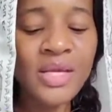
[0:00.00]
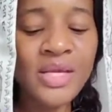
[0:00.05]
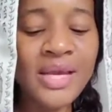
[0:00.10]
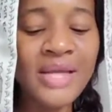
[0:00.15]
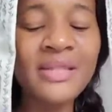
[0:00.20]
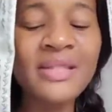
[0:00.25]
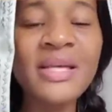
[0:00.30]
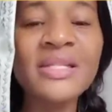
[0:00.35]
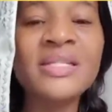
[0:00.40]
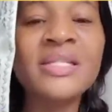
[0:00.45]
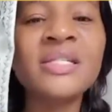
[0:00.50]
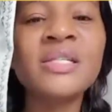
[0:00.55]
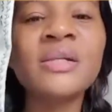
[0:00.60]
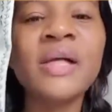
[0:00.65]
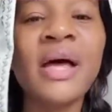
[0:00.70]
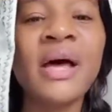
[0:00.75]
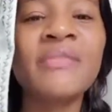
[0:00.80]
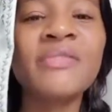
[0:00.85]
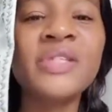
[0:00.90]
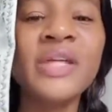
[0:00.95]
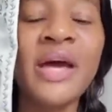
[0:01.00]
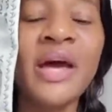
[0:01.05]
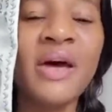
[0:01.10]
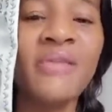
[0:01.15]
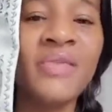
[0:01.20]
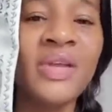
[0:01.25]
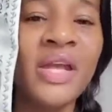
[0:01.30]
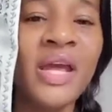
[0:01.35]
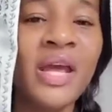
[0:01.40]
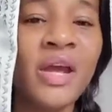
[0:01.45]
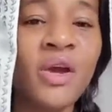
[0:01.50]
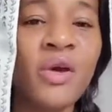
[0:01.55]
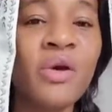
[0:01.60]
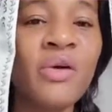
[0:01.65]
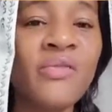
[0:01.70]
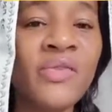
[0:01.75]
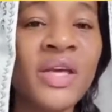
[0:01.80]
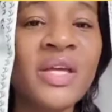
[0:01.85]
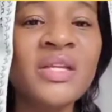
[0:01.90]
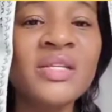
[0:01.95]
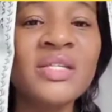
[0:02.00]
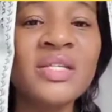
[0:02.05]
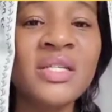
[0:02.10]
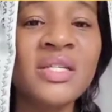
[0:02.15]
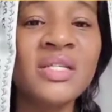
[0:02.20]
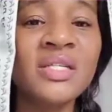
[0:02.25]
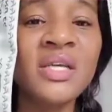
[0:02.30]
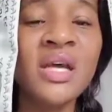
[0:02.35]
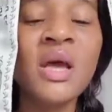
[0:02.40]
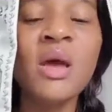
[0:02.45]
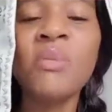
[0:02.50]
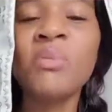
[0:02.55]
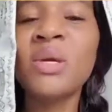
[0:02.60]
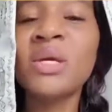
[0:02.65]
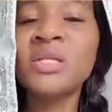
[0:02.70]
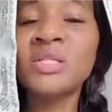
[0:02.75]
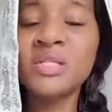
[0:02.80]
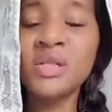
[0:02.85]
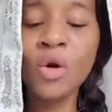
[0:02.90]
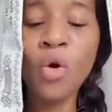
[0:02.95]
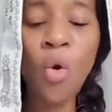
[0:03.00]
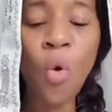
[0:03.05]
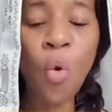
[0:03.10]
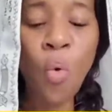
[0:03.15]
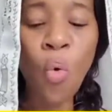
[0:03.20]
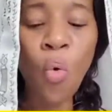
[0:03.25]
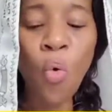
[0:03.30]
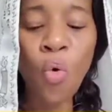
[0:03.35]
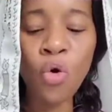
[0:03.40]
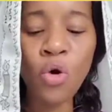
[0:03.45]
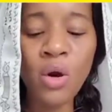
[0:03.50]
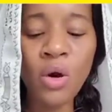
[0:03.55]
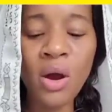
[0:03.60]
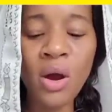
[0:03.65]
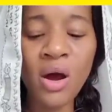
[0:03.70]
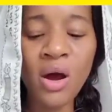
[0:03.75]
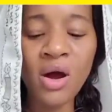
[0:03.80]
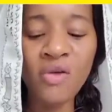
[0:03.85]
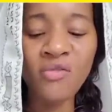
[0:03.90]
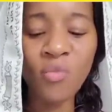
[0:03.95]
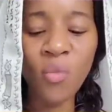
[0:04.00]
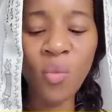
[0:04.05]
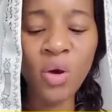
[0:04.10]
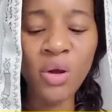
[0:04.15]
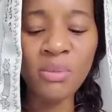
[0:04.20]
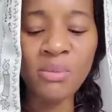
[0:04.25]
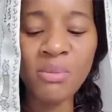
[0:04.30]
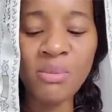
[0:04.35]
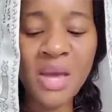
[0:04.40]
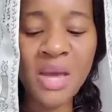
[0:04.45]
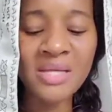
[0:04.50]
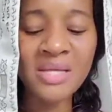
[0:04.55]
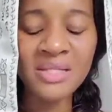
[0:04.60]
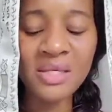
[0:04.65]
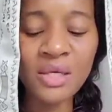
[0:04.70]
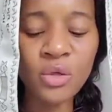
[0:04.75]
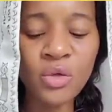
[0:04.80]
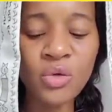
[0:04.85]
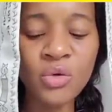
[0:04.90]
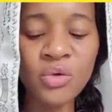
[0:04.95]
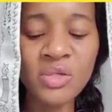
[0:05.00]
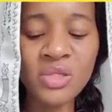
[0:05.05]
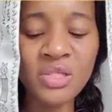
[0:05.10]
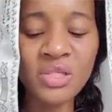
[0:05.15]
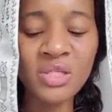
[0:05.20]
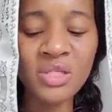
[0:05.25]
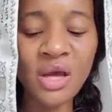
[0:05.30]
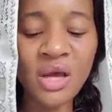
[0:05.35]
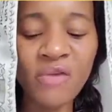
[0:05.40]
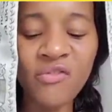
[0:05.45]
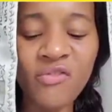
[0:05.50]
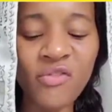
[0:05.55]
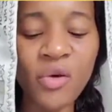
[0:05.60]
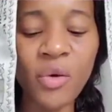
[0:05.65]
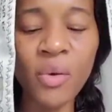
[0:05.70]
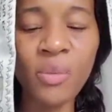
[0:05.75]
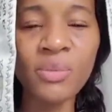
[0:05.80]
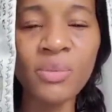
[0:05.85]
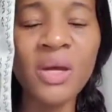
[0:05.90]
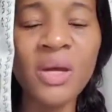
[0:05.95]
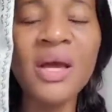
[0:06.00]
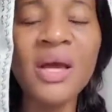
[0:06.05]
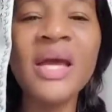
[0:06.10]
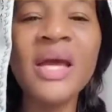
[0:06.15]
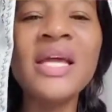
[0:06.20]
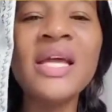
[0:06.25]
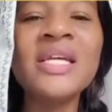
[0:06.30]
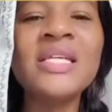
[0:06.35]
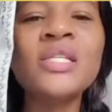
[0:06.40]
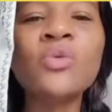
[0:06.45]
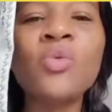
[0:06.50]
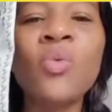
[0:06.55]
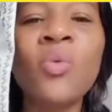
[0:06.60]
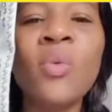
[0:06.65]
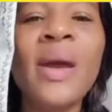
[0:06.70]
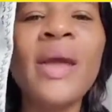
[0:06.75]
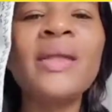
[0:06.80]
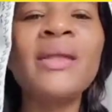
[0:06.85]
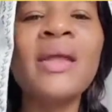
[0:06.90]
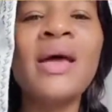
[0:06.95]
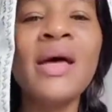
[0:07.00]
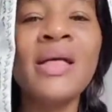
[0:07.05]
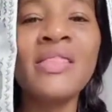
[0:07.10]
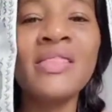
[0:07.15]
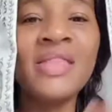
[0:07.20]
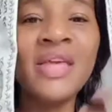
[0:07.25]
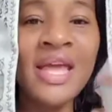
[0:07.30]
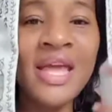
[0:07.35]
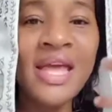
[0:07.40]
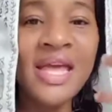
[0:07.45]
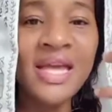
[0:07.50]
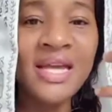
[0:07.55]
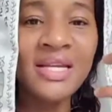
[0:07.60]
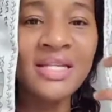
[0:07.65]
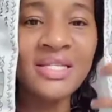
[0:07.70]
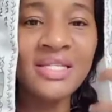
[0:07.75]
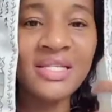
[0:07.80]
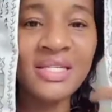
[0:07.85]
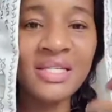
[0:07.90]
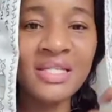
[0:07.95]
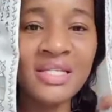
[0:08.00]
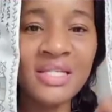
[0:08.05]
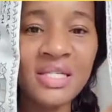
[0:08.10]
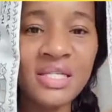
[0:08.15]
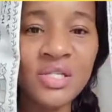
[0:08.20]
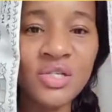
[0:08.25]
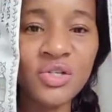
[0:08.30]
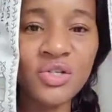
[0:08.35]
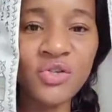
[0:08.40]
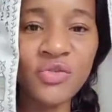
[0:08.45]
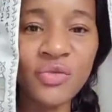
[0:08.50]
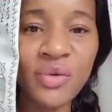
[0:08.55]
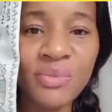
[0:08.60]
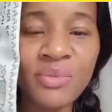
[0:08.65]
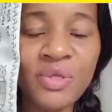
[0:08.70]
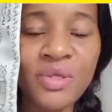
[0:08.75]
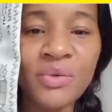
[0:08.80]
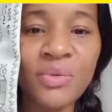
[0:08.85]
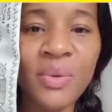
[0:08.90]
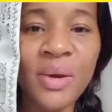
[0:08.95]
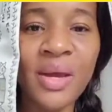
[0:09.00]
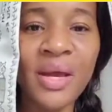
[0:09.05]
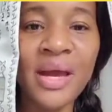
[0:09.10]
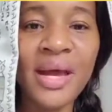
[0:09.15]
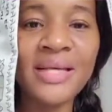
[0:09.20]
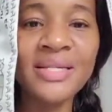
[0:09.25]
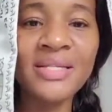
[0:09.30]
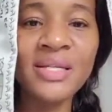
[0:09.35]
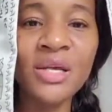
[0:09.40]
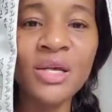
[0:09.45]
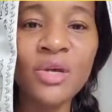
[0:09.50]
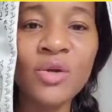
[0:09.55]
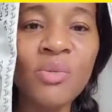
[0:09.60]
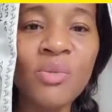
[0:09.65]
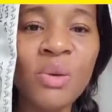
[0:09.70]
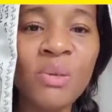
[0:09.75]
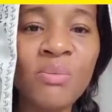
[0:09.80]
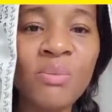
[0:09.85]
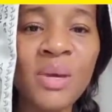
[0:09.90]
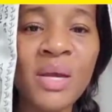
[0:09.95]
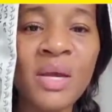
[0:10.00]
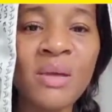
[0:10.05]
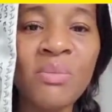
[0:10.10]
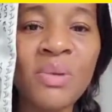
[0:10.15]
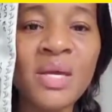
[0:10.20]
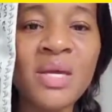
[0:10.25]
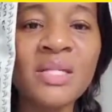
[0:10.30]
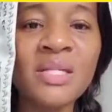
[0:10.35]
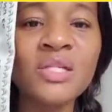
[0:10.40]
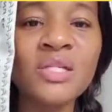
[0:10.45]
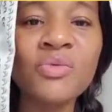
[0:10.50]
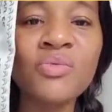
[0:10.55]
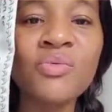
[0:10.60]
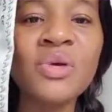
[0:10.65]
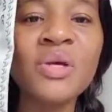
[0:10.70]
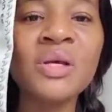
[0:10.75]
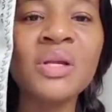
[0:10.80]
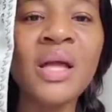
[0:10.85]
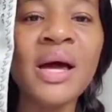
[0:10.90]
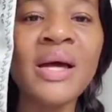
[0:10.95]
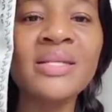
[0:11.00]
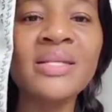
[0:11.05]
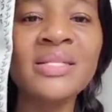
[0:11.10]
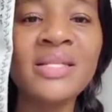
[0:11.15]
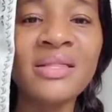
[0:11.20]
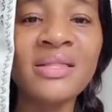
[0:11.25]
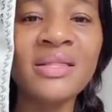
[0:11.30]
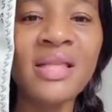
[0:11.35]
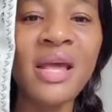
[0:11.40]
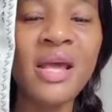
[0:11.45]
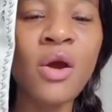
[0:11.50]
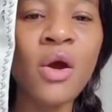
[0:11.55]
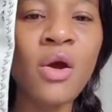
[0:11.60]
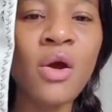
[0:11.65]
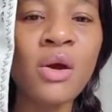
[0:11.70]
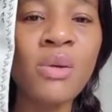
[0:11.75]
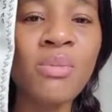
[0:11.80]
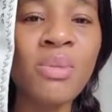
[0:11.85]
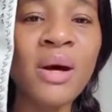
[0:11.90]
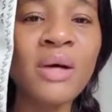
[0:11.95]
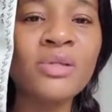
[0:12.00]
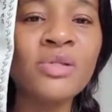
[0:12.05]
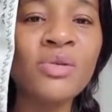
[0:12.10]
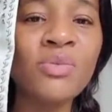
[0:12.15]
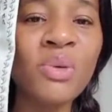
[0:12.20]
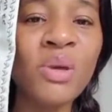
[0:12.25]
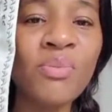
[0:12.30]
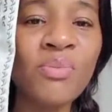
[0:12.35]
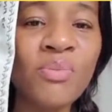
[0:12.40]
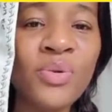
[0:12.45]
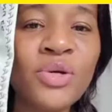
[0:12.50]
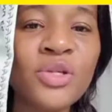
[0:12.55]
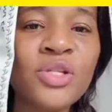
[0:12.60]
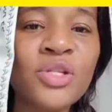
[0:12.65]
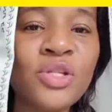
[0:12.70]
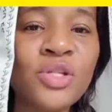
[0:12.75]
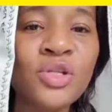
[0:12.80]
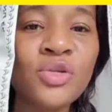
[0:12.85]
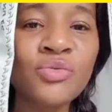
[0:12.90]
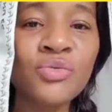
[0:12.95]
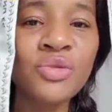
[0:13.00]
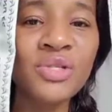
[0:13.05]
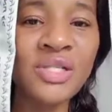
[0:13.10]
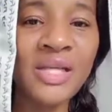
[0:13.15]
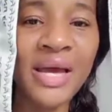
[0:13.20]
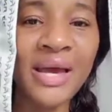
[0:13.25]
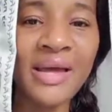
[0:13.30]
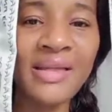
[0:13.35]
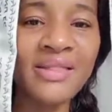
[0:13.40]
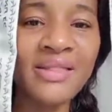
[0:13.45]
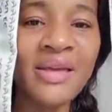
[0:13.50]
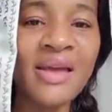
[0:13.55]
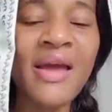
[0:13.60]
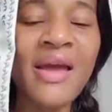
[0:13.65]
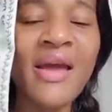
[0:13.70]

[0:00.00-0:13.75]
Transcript: Yet they still have to have an air of innocence, because the core of what makes a good snuff film is when the innocence is stripped away as the human being begins to realize that they are about to be put to death,